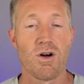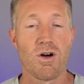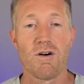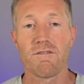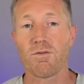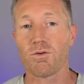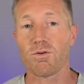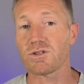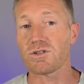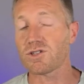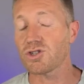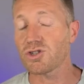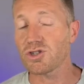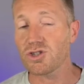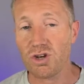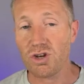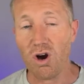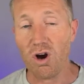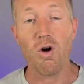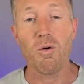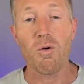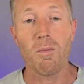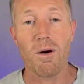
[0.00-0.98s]
for
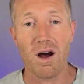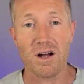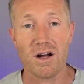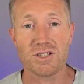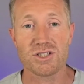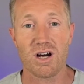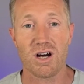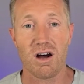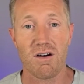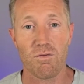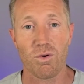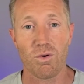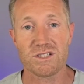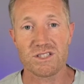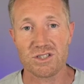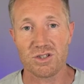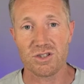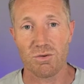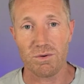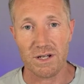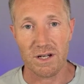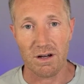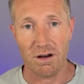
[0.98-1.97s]
so much of what's
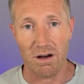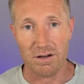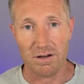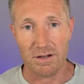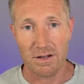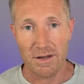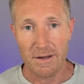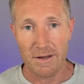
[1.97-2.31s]
going on.